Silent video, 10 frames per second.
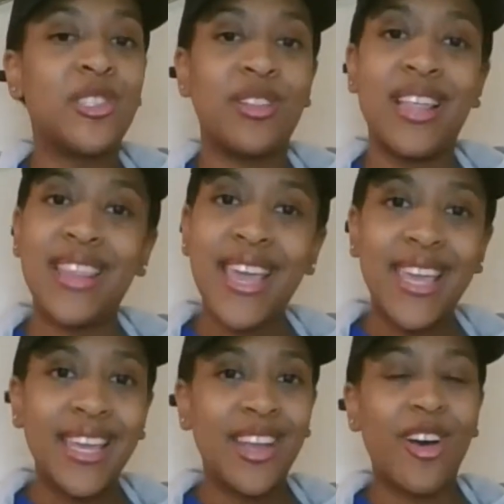so that they
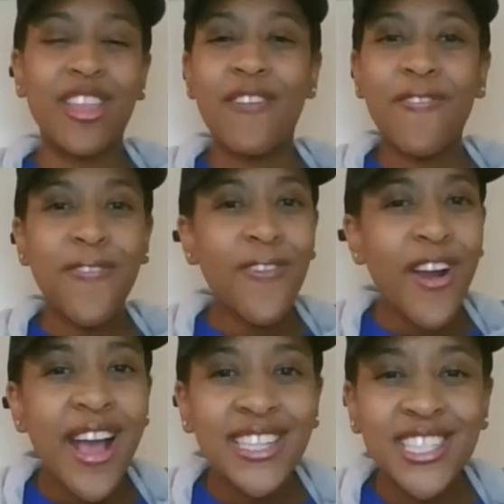can get all that
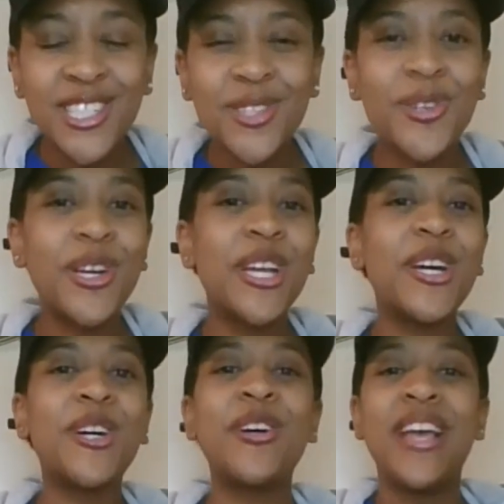fresh
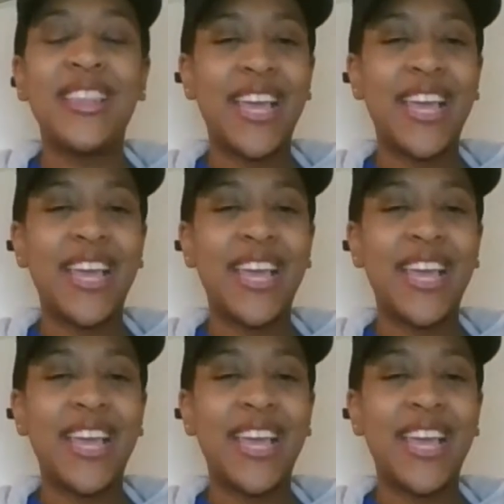soil.